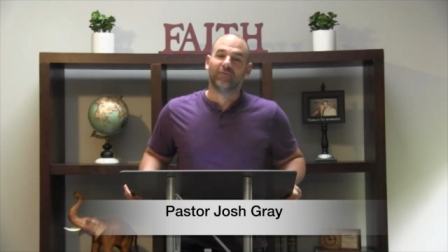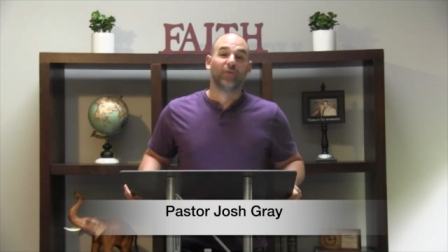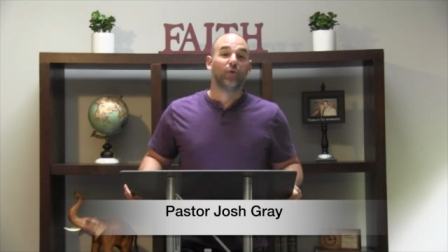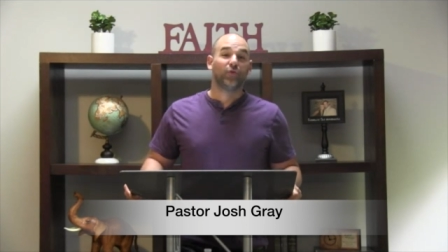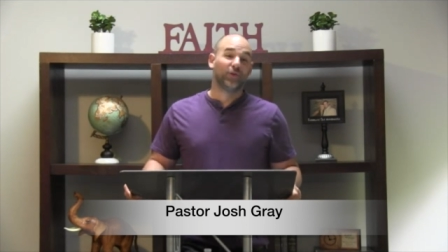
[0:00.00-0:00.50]
for
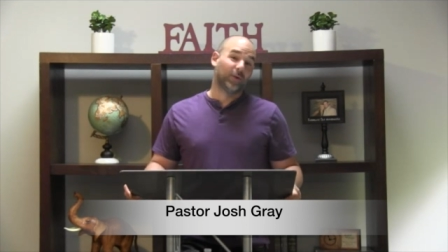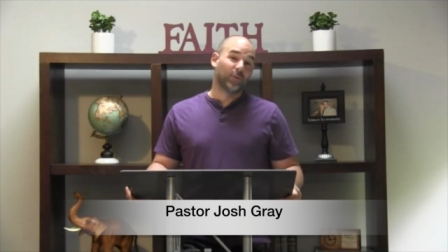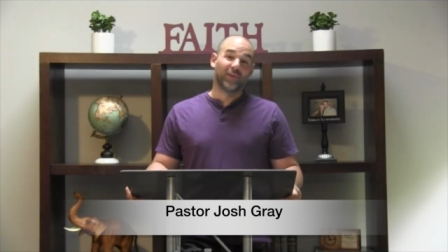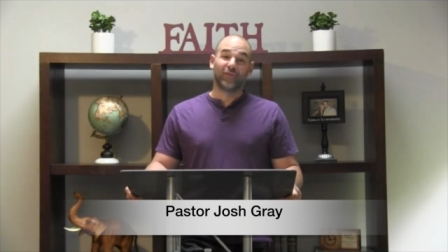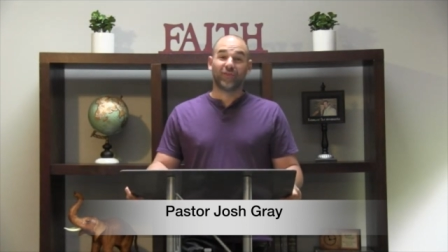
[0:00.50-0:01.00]
those of you that were
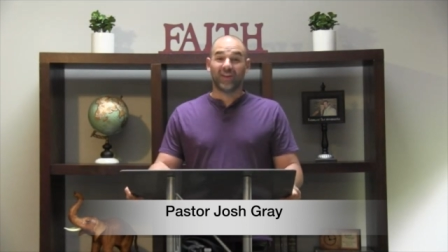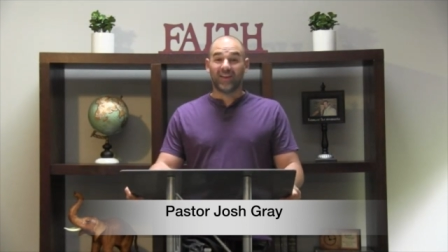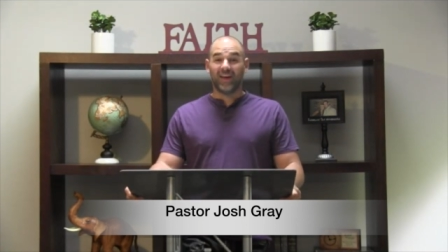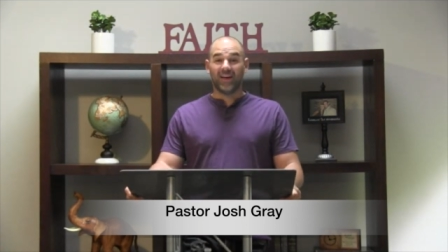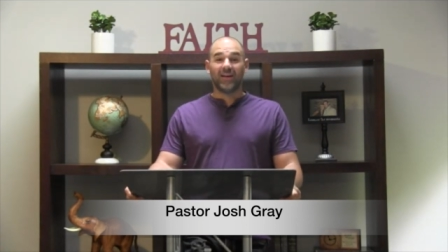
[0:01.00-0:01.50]
there
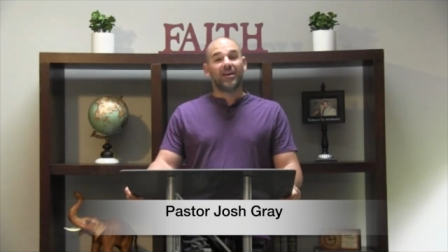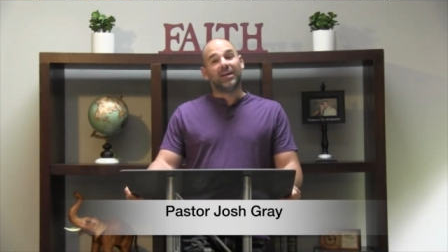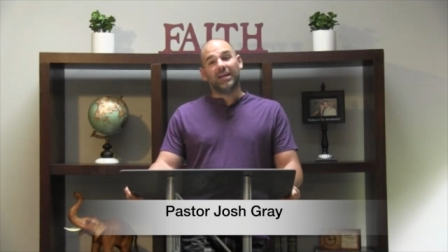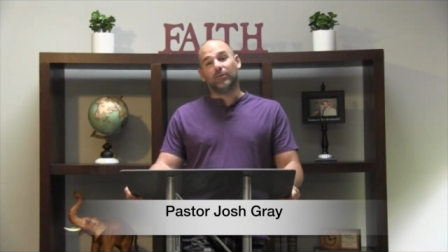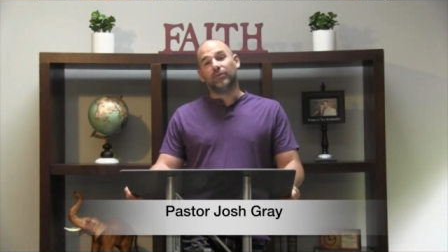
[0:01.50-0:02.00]
Sunday,
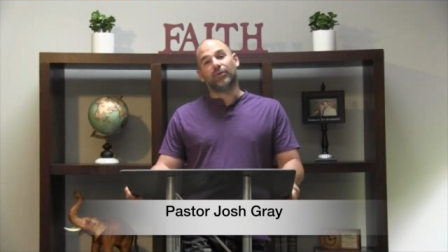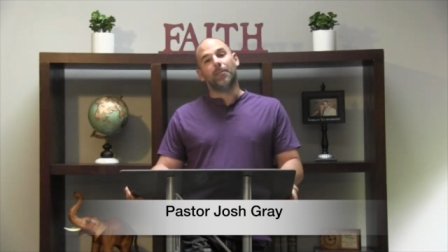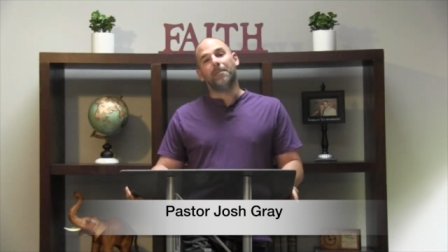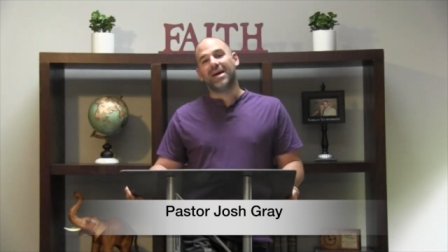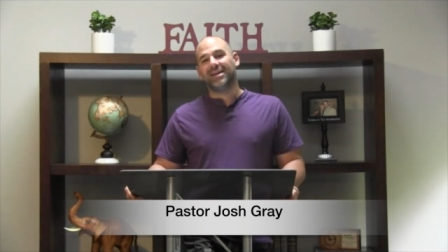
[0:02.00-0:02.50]
it was an
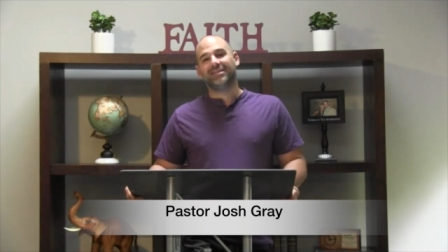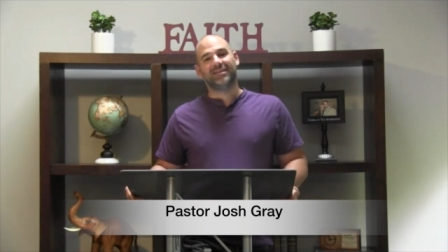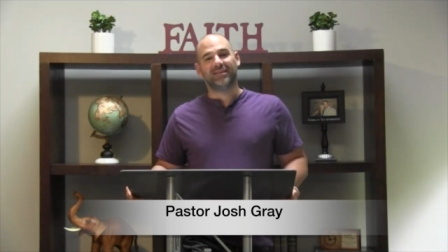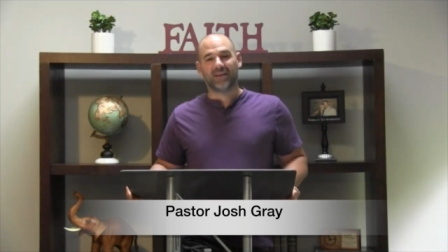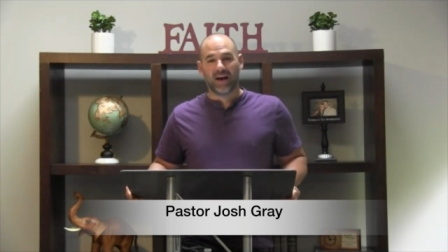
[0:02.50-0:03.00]

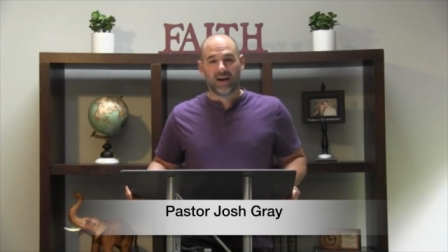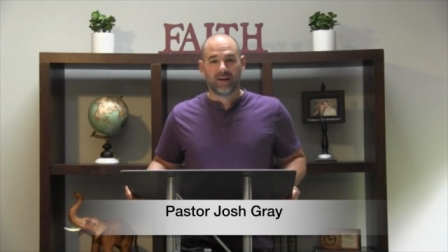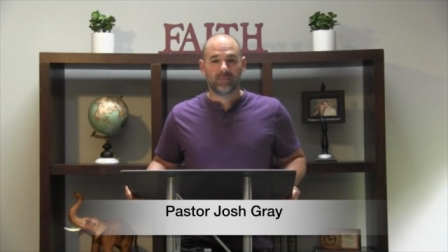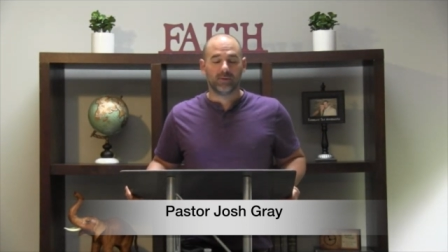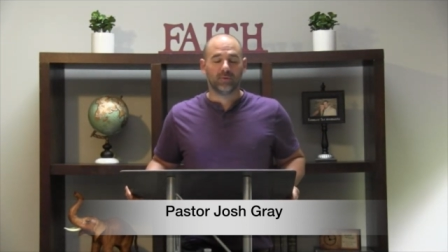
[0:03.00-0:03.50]
amazing
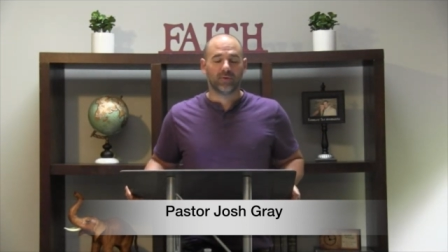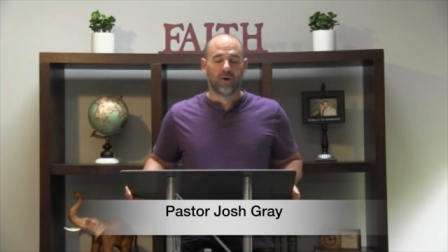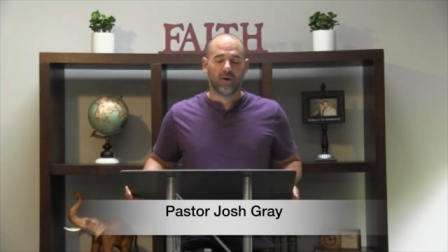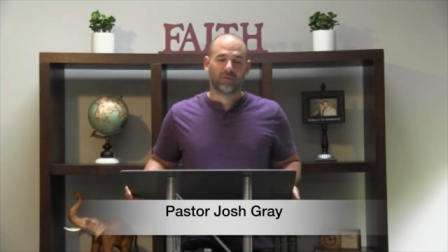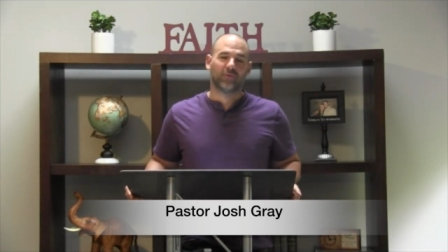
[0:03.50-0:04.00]
time. It was
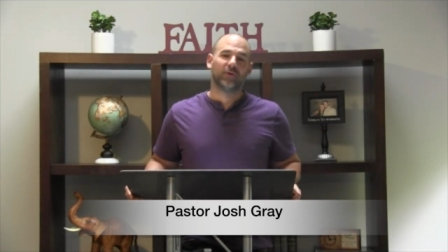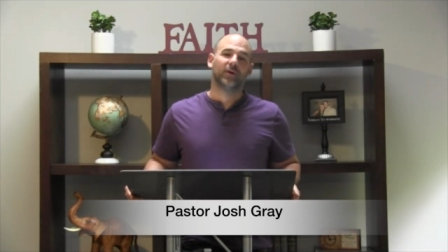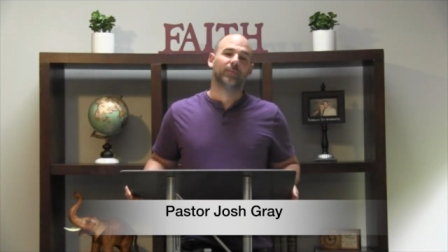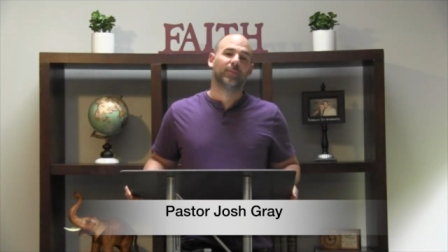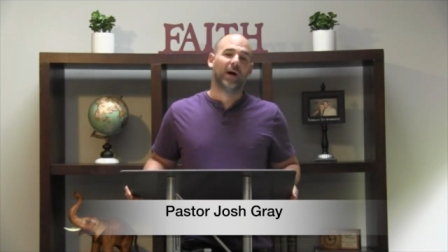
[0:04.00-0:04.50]

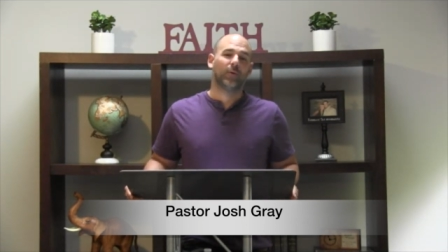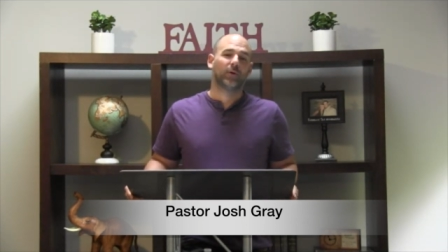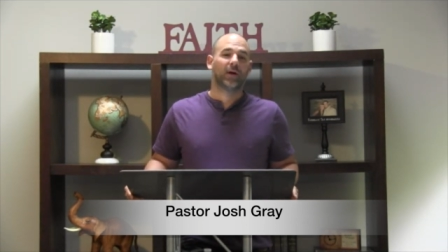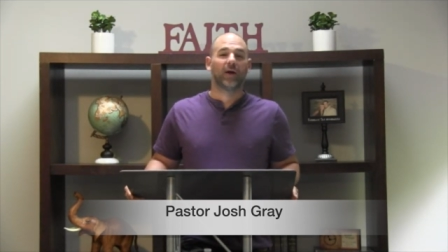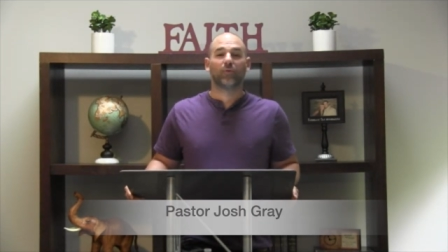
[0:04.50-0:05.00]
awesome. Power
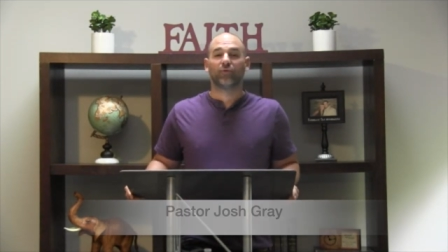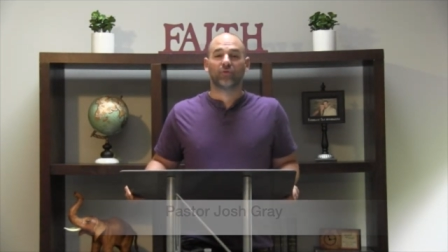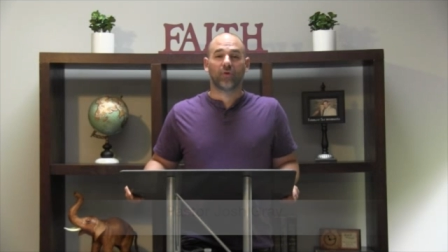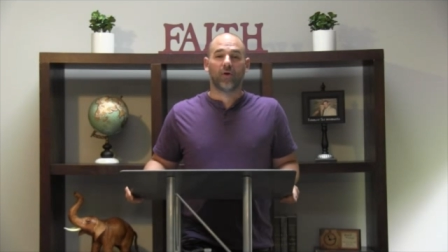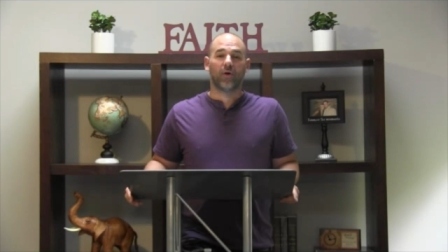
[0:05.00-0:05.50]
of God was
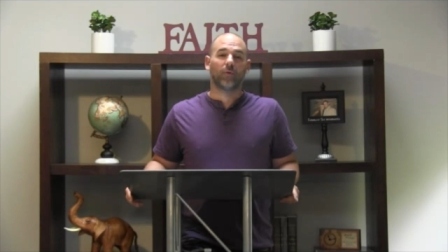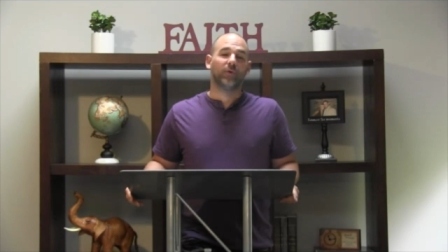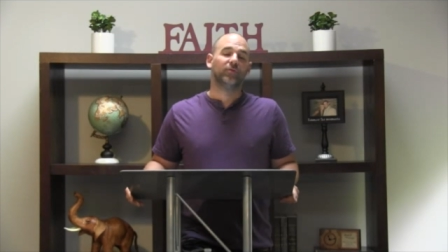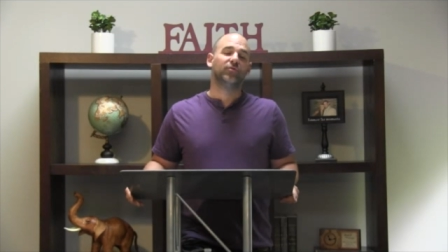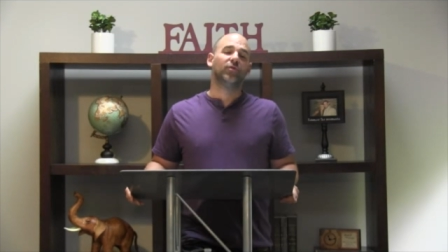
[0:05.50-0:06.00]
strong. We
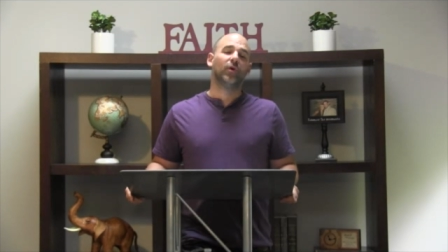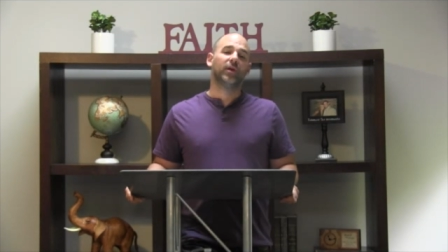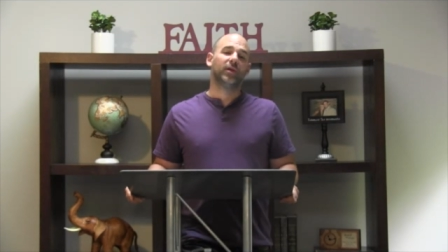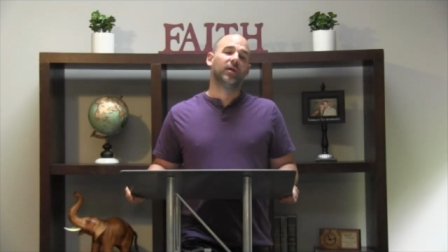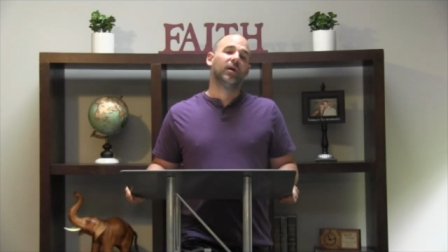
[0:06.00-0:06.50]
enjoyed
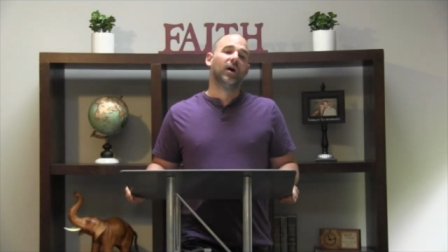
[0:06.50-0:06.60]
it.